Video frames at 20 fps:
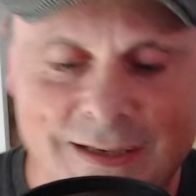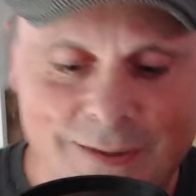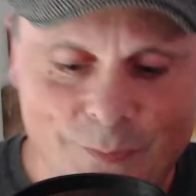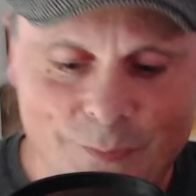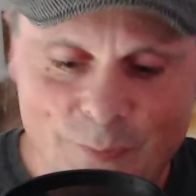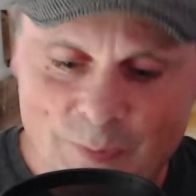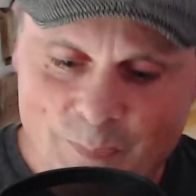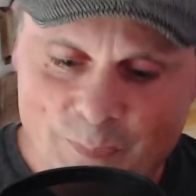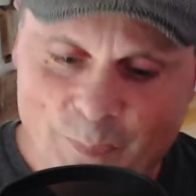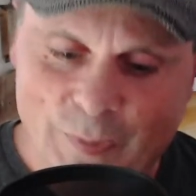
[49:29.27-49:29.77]

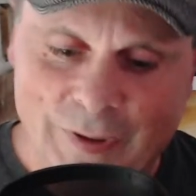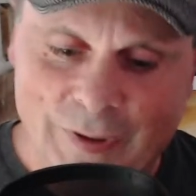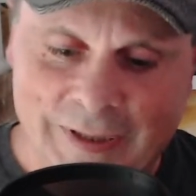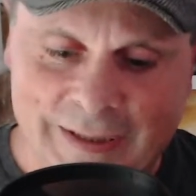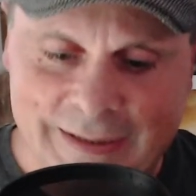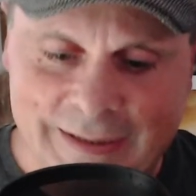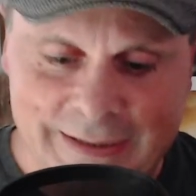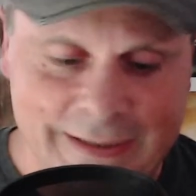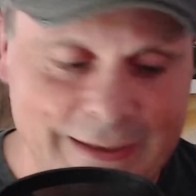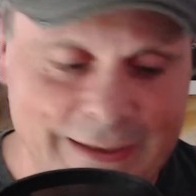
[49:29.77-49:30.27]
with pulling
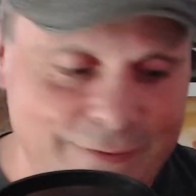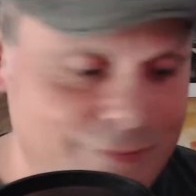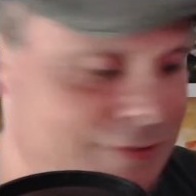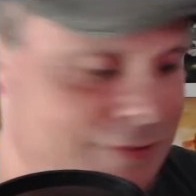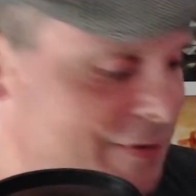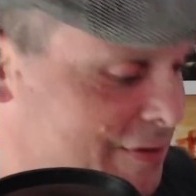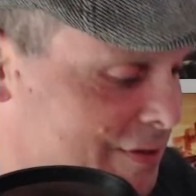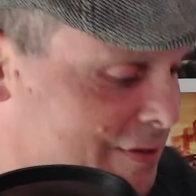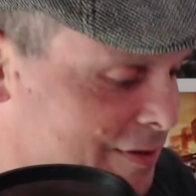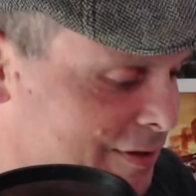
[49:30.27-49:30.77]
the
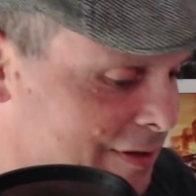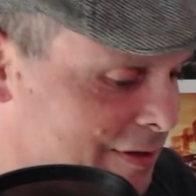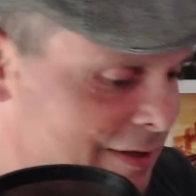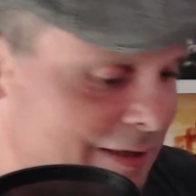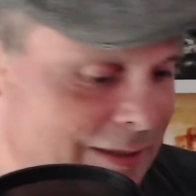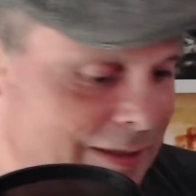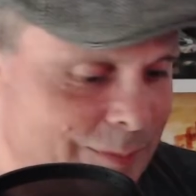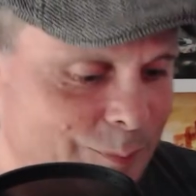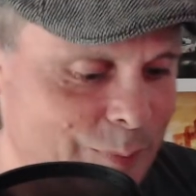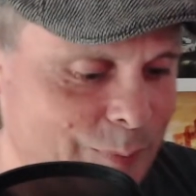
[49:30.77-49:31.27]
levers,
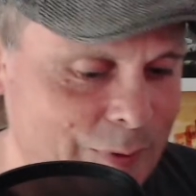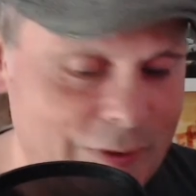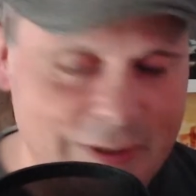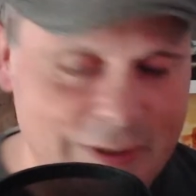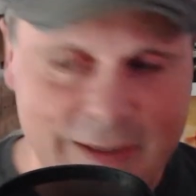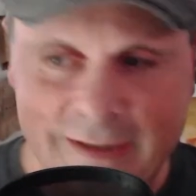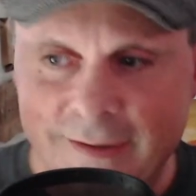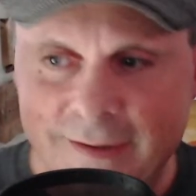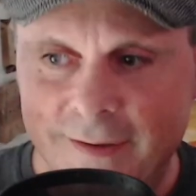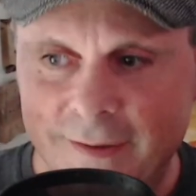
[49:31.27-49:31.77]

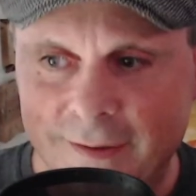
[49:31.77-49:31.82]
pulling the